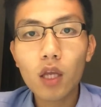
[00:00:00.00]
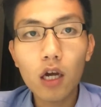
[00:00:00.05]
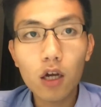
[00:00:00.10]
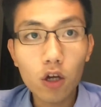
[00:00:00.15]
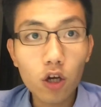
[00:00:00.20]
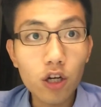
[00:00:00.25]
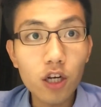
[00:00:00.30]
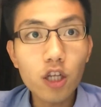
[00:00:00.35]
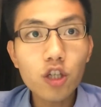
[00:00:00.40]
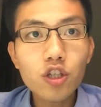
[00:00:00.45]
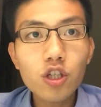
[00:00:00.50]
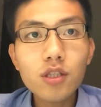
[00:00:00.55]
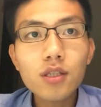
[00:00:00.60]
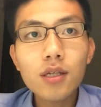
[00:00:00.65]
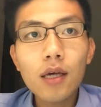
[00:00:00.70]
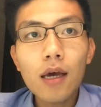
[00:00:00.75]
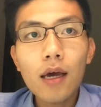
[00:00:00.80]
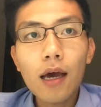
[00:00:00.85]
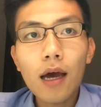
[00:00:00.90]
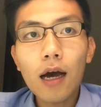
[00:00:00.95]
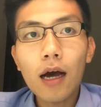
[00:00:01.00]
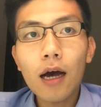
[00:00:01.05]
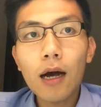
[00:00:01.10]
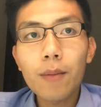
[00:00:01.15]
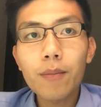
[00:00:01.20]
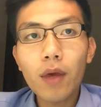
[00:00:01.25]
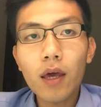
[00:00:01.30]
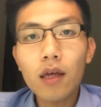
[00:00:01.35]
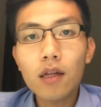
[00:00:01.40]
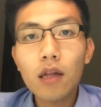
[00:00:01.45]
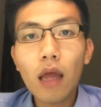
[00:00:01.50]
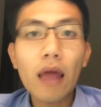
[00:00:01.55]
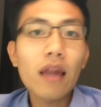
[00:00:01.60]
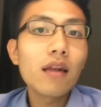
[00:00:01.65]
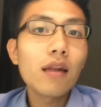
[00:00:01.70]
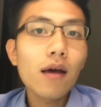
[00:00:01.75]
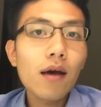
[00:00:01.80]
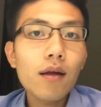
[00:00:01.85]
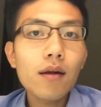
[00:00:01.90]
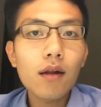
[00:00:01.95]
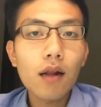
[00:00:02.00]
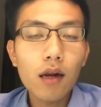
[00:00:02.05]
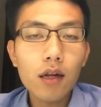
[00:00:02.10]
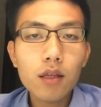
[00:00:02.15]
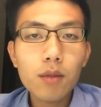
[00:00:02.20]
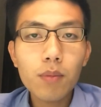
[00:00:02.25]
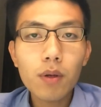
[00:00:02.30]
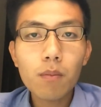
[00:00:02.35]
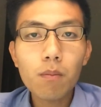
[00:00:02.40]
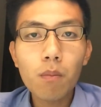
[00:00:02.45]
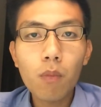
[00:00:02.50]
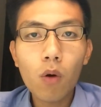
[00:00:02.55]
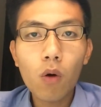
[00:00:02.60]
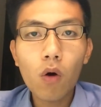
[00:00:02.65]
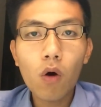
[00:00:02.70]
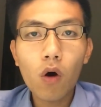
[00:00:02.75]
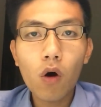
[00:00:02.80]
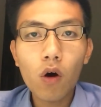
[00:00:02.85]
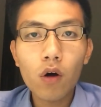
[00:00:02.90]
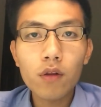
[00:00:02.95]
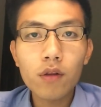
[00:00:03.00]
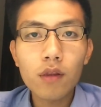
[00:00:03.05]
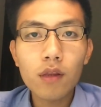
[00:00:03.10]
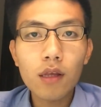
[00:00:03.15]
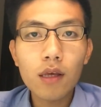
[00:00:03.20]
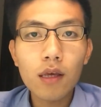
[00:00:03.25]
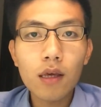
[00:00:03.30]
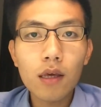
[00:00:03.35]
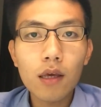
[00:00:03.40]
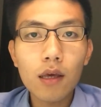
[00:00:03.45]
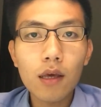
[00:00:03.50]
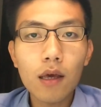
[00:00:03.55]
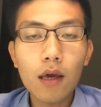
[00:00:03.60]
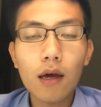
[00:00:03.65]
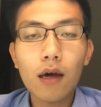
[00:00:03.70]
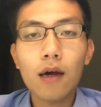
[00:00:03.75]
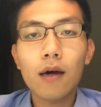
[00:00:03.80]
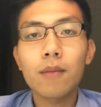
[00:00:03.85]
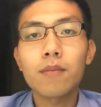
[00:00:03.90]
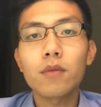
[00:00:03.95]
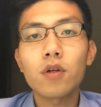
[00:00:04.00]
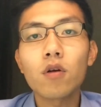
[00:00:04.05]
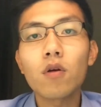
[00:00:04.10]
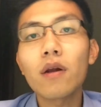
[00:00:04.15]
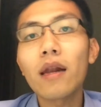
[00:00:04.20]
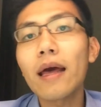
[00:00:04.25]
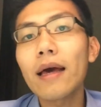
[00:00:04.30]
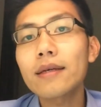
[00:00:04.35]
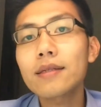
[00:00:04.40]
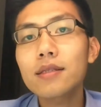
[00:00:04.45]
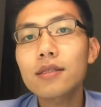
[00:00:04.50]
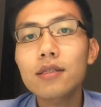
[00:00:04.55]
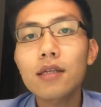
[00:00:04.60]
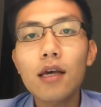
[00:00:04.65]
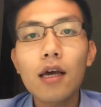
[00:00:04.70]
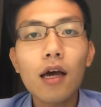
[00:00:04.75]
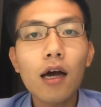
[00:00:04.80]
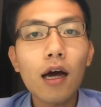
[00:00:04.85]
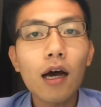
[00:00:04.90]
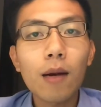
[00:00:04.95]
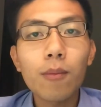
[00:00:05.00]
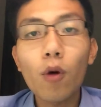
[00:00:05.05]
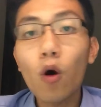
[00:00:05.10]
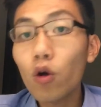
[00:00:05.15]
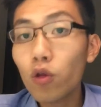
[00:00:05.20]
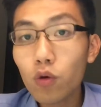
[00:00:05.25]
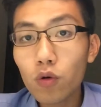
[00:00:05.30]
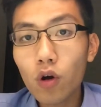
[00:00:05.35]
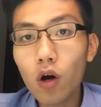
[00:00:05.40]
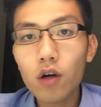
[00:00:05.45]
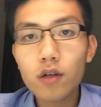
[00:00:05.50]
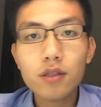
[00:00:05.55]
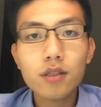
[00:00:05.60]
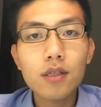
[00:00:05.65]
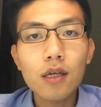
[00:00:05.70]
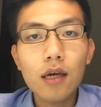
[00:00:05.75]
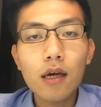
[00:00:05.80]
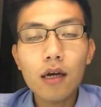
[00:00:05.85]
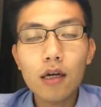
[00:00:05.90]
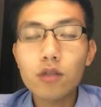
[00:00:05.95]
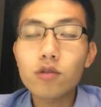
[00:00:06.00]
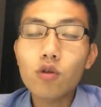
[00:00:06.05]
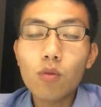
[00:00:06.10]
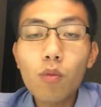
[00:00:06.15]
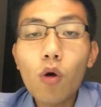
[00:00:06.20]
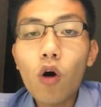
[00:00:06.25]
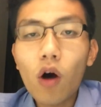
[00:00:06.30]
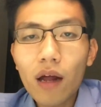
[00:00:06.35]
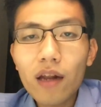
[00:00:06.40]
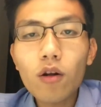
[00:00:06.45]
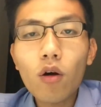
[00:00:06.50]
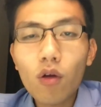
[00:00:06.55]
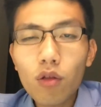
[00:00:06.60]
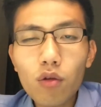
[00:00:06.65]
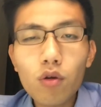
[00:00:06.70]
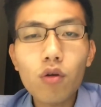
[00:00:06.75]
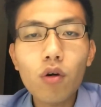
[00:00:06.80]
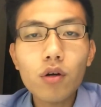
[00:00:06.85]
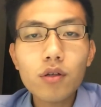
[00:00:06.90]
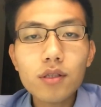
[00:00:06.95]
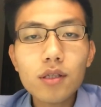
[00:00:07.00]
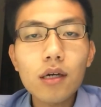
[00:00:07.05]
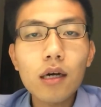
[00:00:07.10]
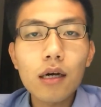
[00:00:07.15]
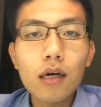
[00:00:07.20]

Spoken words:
conditions, and learn a little bit more on the less orthodox, so more unorthodox,